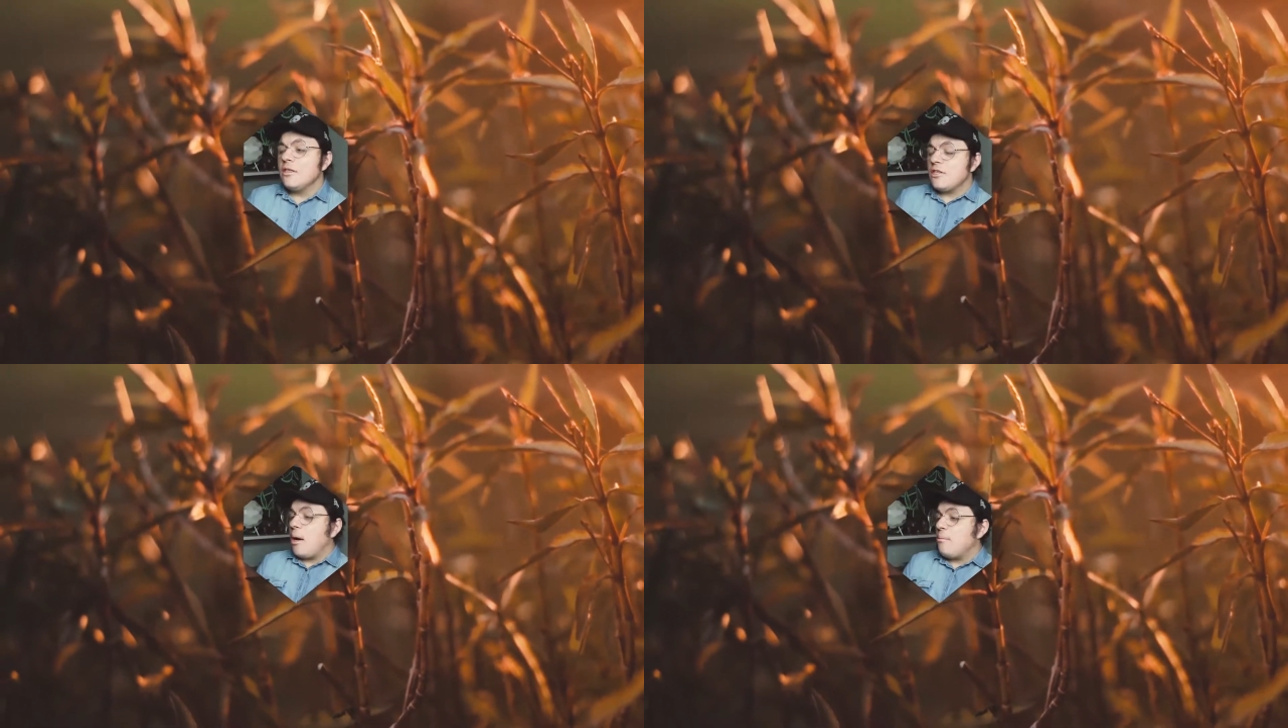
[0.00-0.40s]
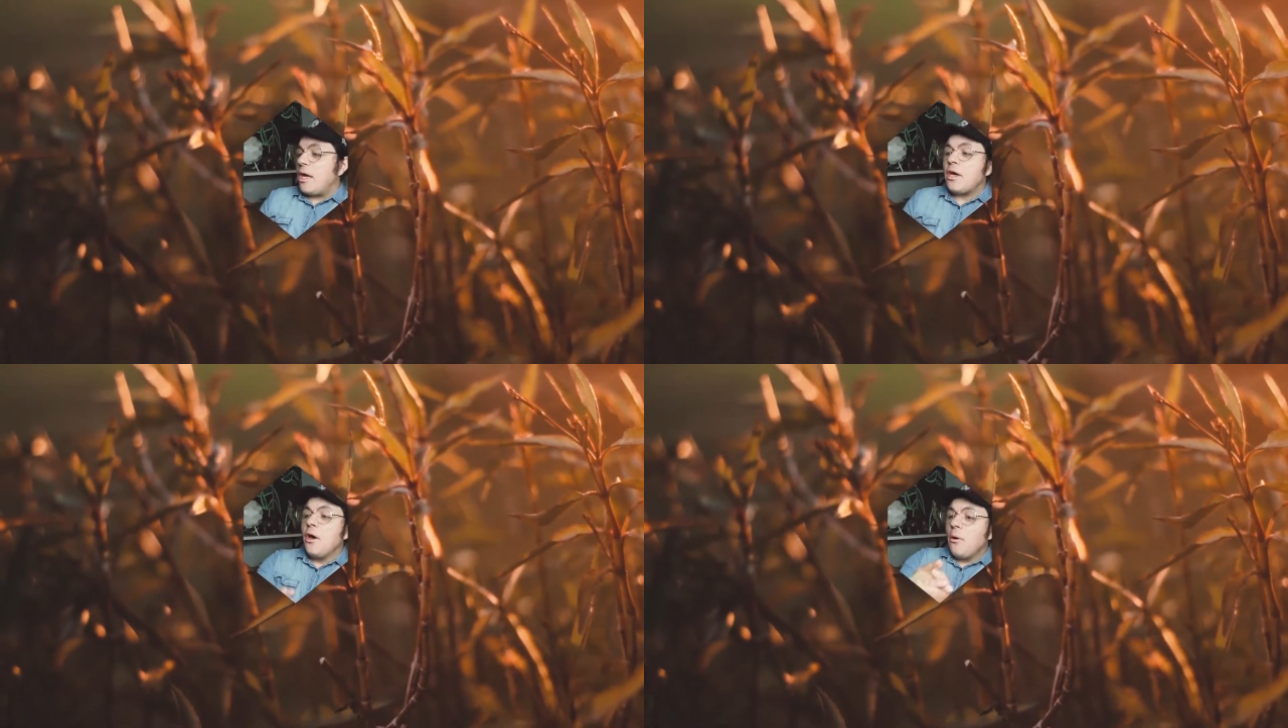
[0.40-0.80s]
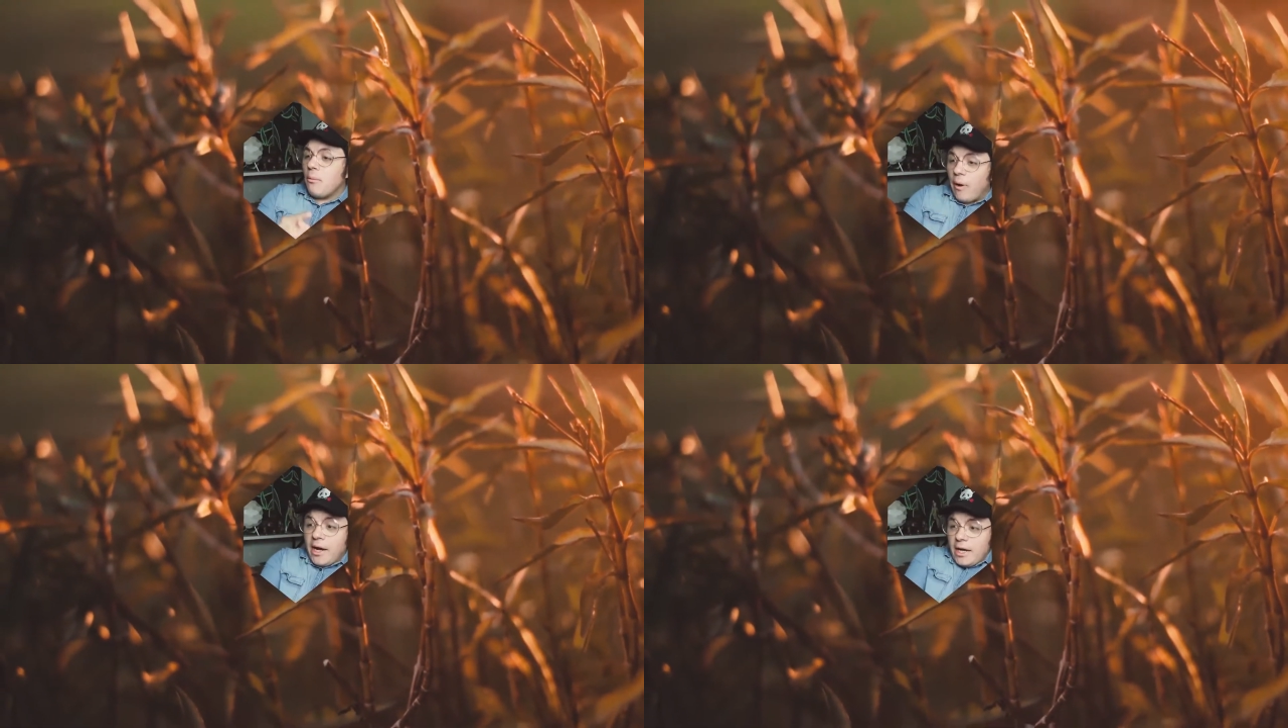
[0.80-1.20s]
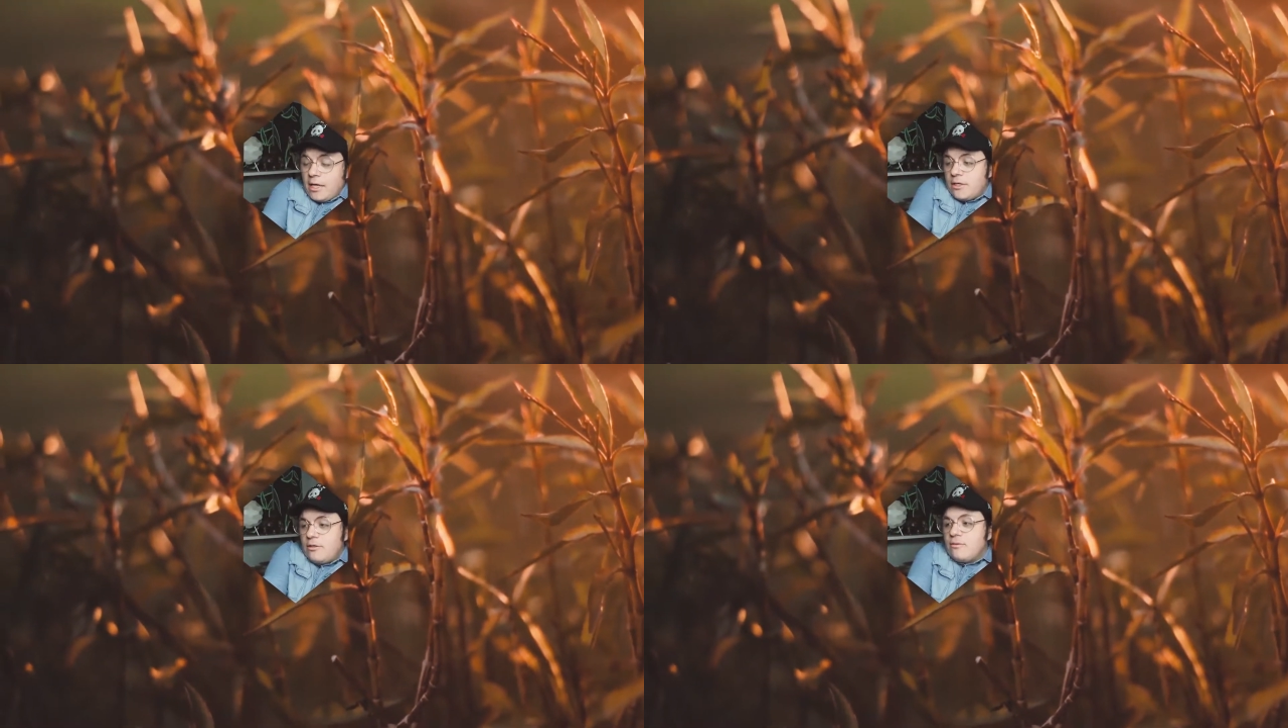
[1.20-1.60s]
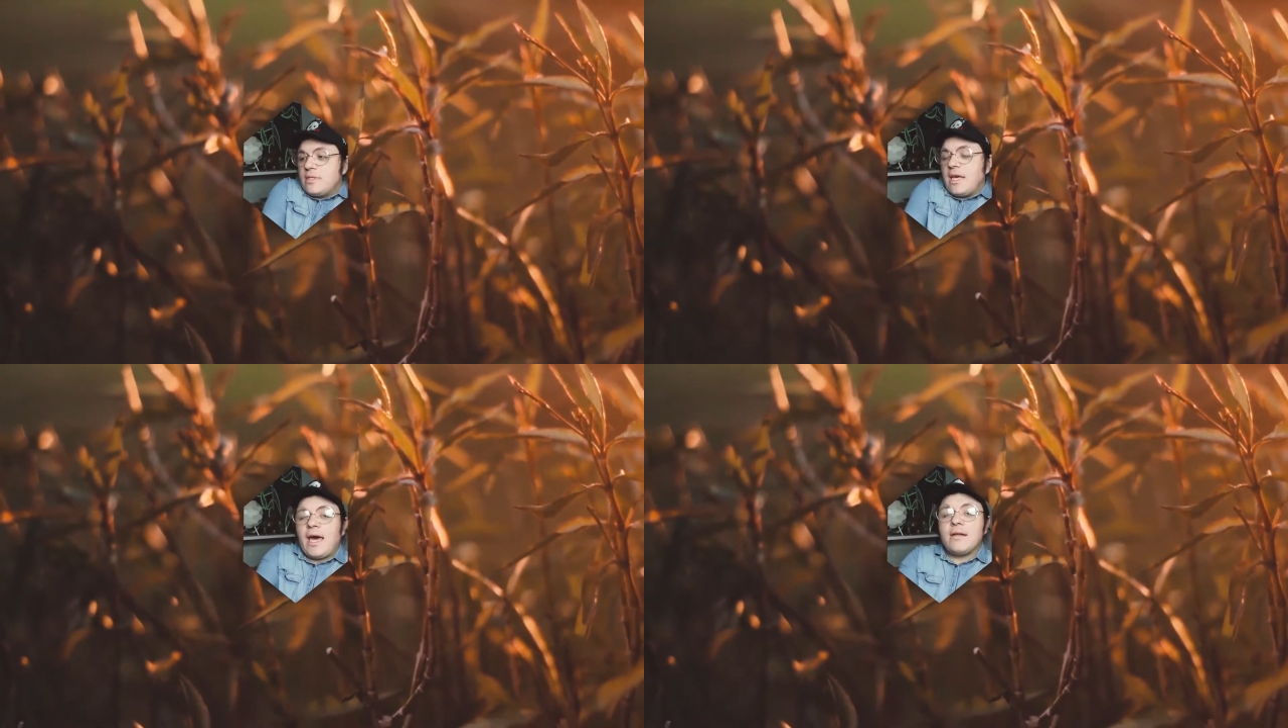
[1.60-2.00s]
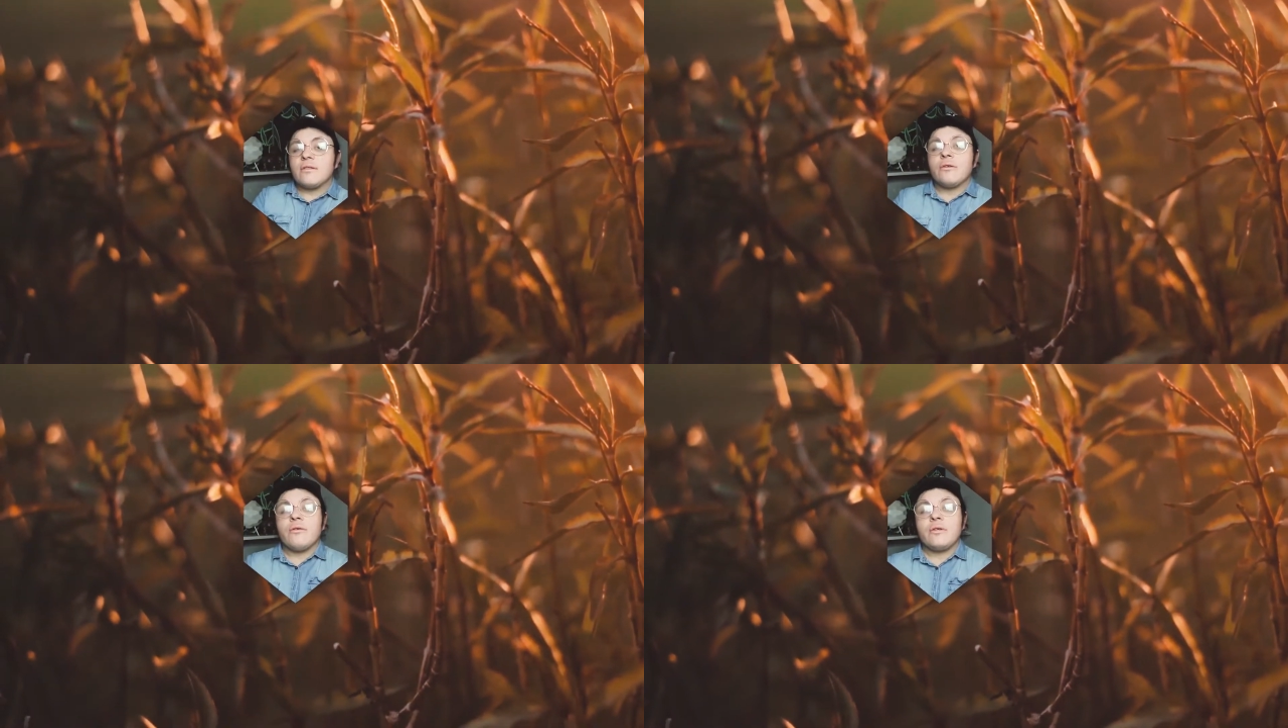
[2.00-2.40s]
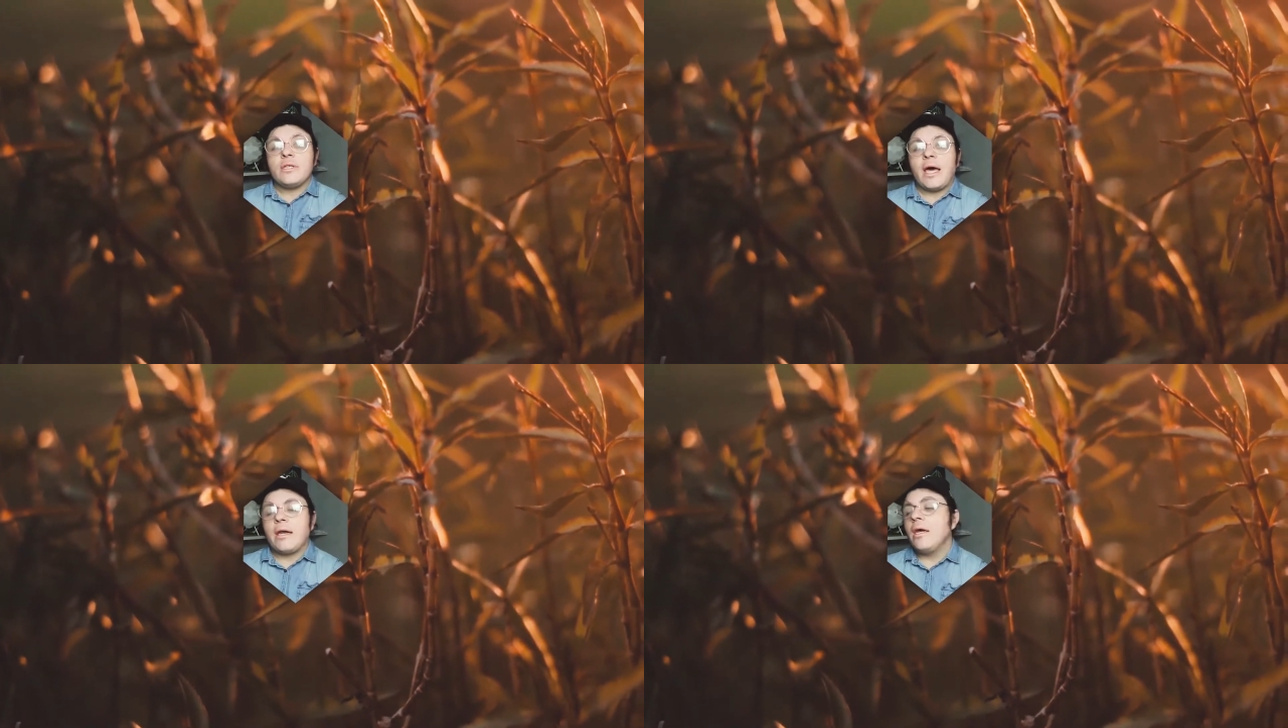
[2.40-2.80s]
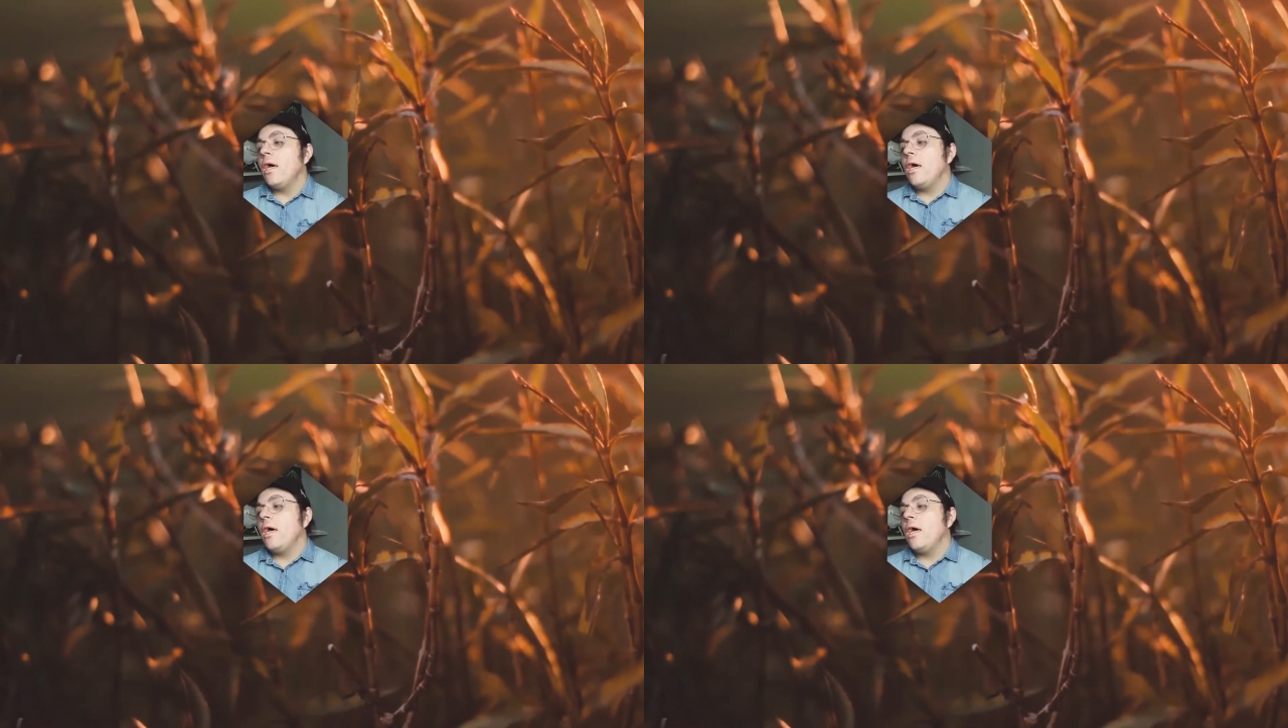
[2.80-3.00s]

So I'm like, why not use that? So there's that.